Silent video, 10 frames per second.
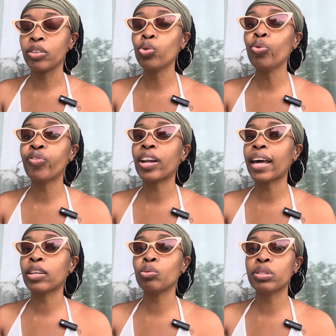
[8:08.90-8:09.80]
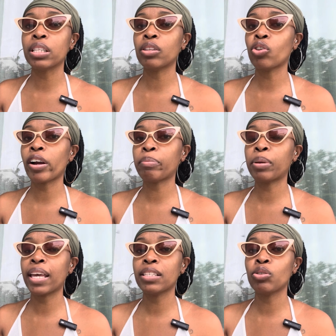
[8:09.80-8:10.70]
you felt like you was in a dark
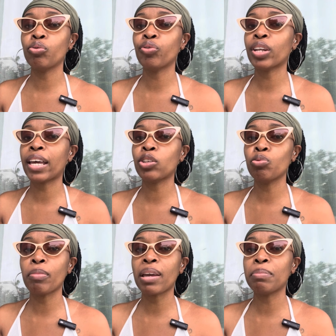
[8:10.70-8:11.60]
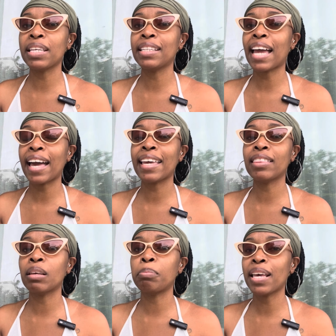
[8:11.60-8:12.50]
place, you feel like you maybe not
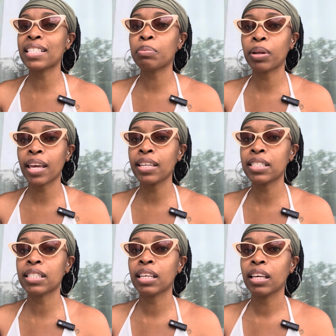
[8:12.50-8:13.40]
in the best place,